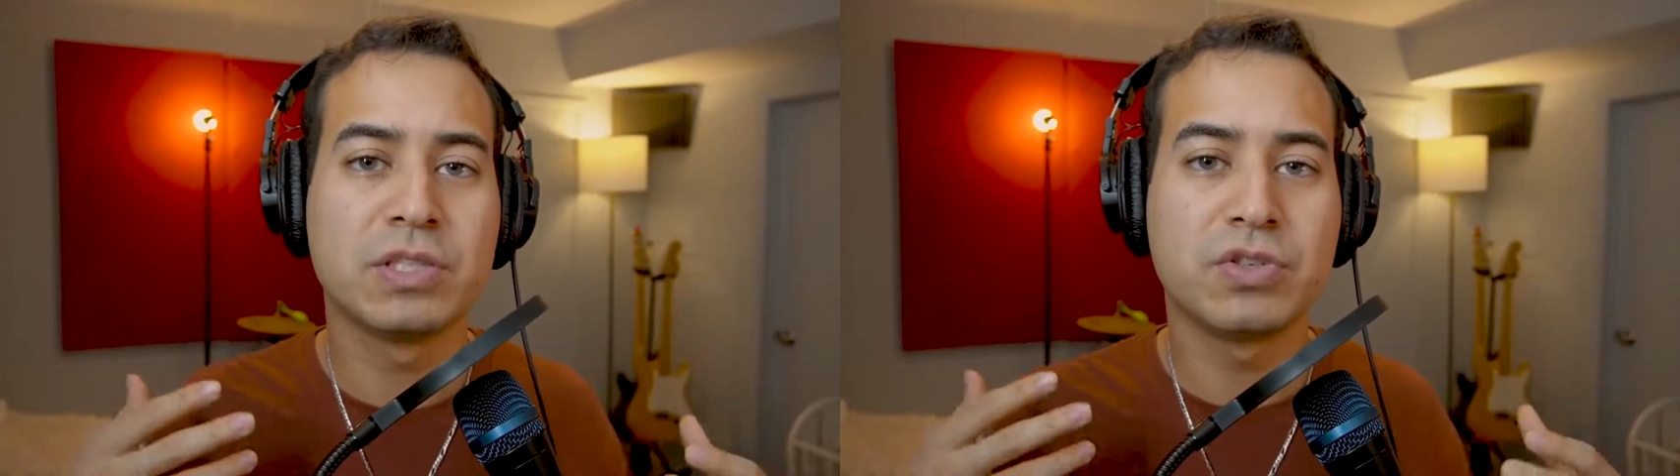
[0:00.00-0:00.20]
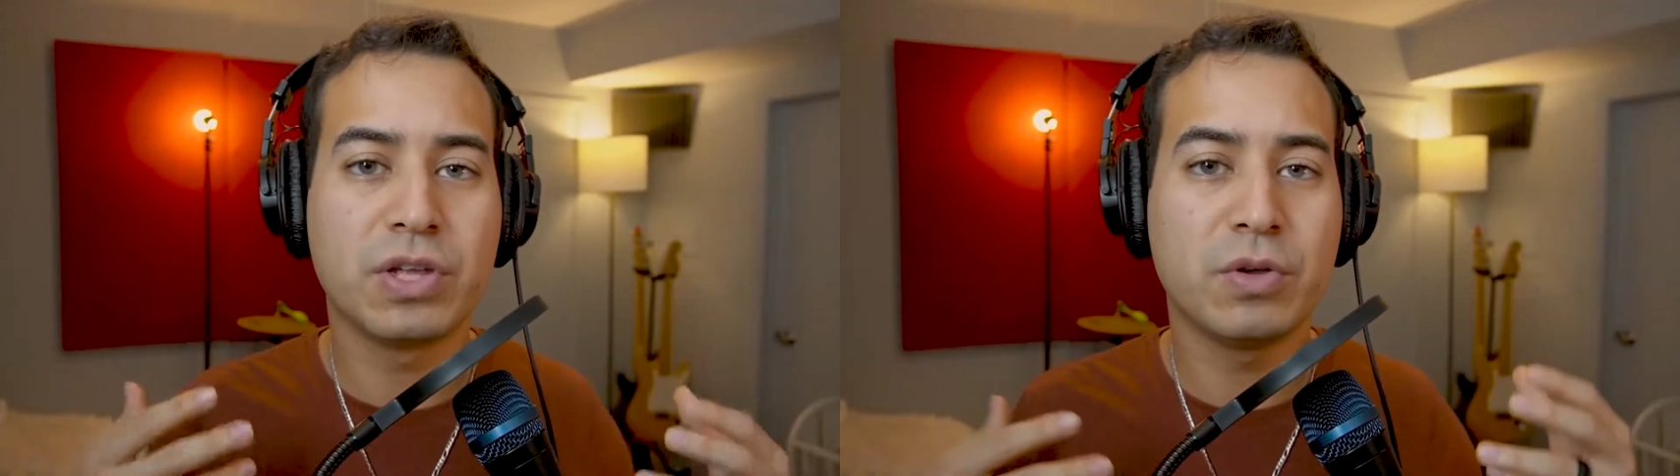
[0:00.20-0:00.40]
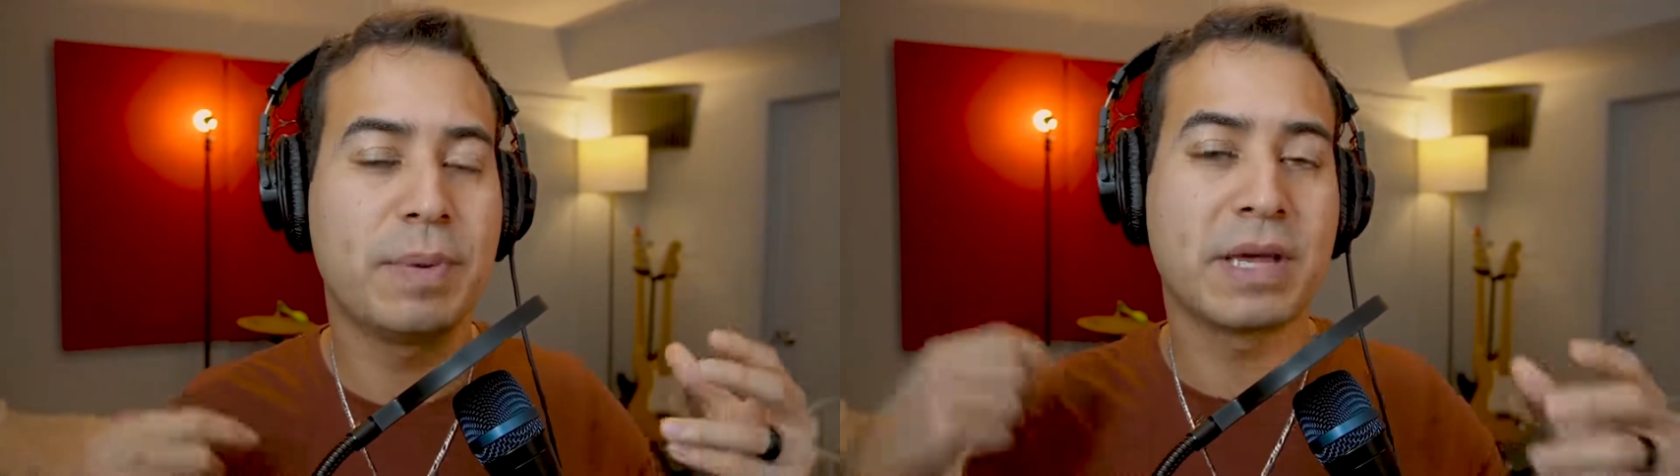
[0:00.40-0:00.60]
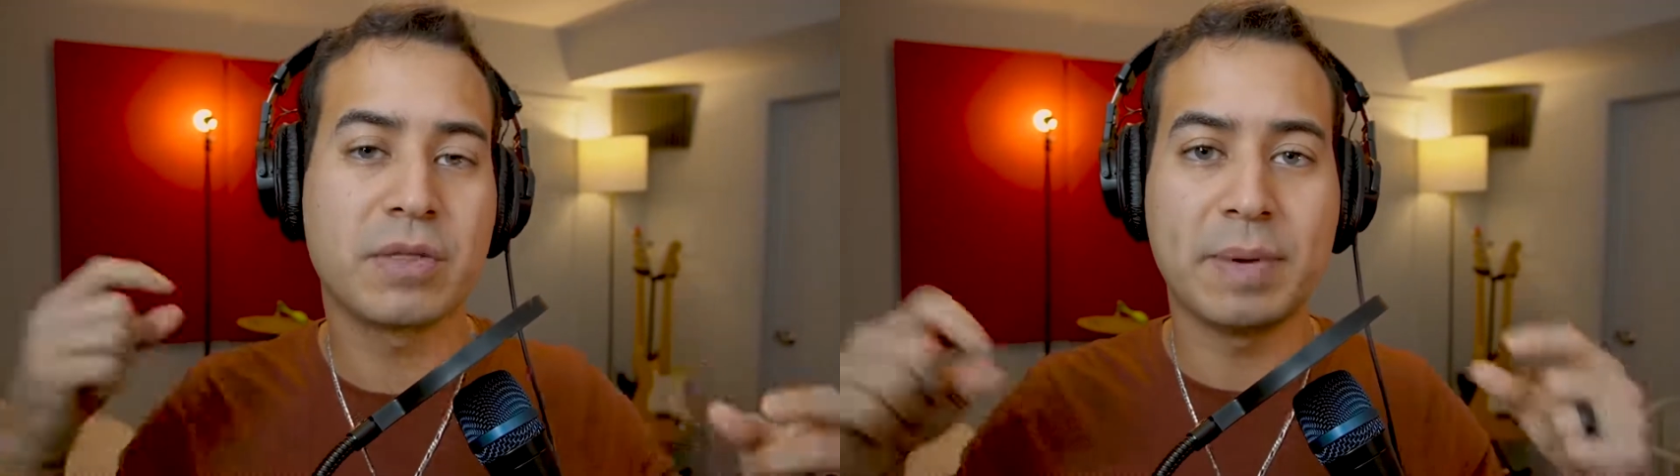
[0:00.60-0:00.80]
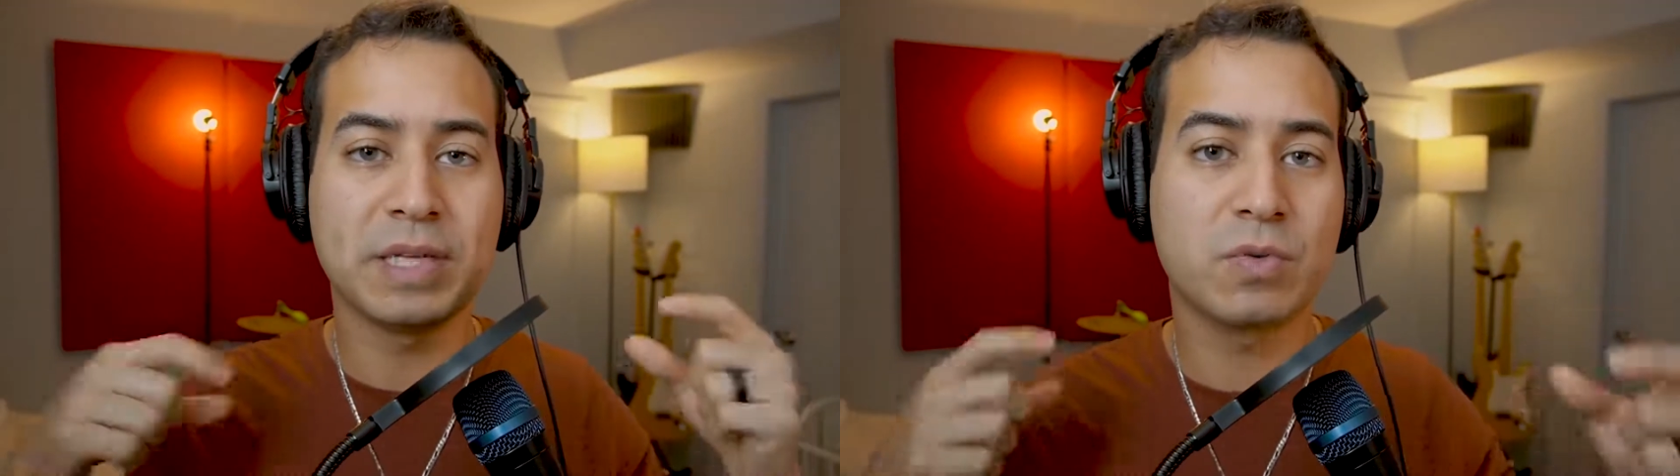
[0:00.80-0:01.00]
so that you pick
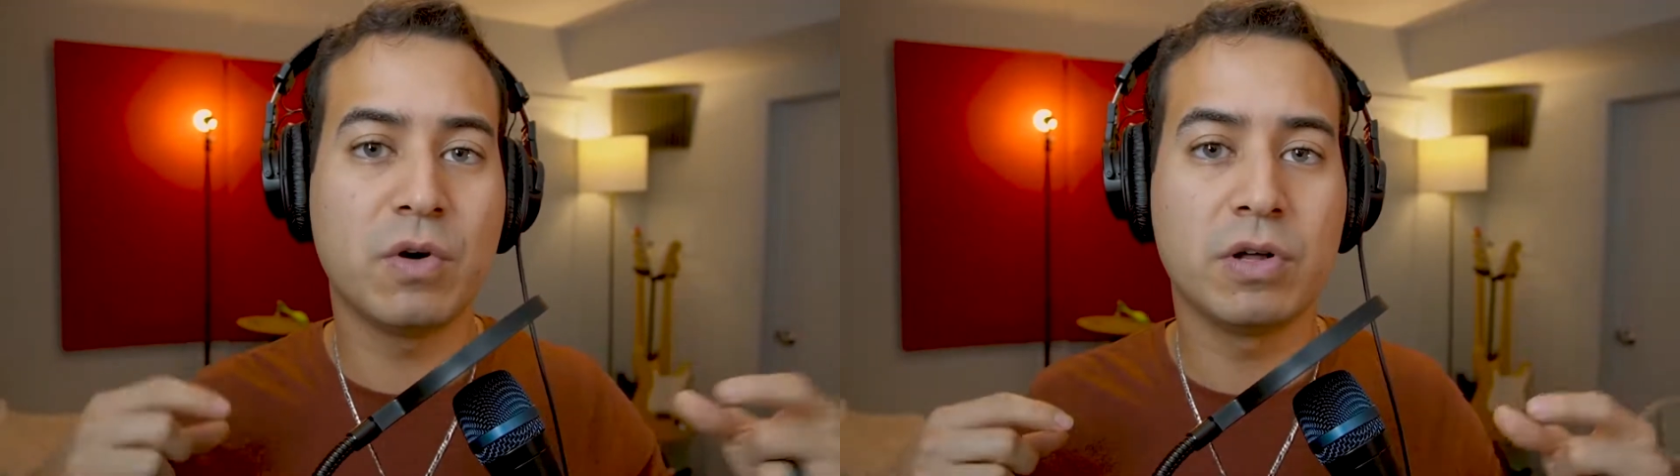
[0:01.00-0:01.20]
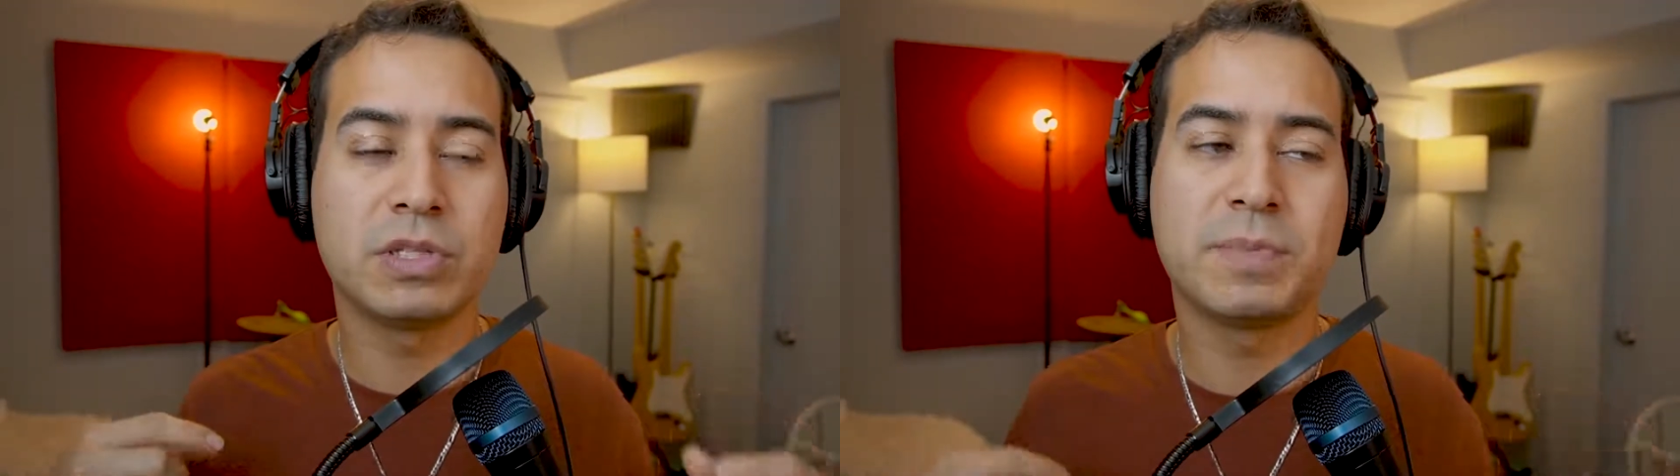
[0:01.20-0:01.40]
the best ones.